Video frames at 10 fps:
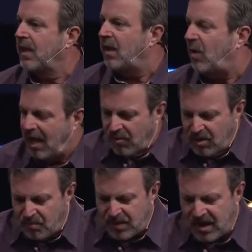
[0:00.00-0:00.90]
How would
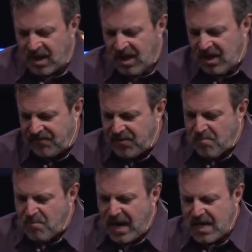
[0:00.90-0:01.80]
it be if the
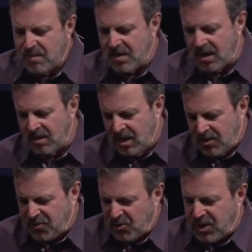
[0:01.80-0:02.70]
mighty men,
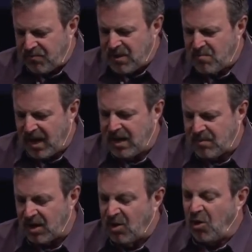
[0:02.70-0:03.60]
33 mighty
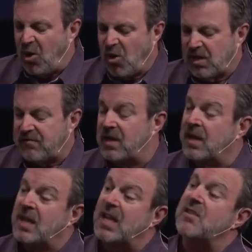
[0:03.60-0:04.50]
men, all living
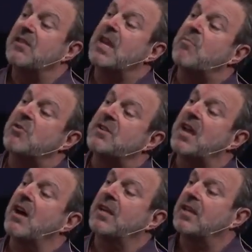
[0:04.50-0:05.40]
in the neighborhood,
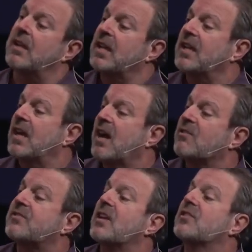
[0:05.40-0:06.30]
in the
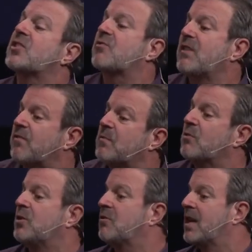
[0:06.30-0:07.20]
house down the street from you
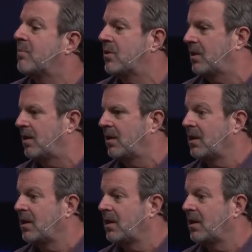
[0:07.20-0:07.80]
in your neighborhood?